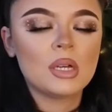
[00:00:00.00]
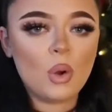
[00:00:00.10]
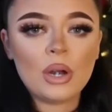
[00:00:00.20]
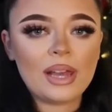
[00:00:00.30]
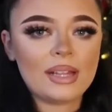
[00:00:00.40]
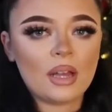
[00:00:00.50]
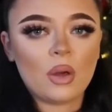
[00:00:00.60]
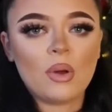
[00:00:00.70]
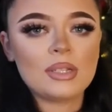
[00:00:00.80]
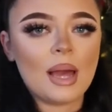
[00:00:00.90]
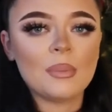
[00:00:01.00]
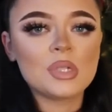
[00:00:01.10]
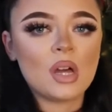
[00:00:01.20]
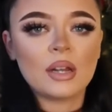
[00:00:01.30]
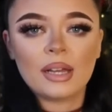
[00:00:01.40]
Or like that, go onto
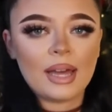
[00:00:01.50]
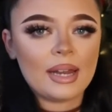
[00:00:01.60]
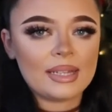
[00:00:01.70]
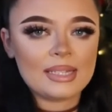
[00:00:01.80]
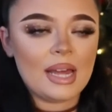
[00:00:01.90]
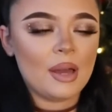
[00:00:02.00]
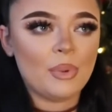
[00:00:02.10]
Amazon and get like a set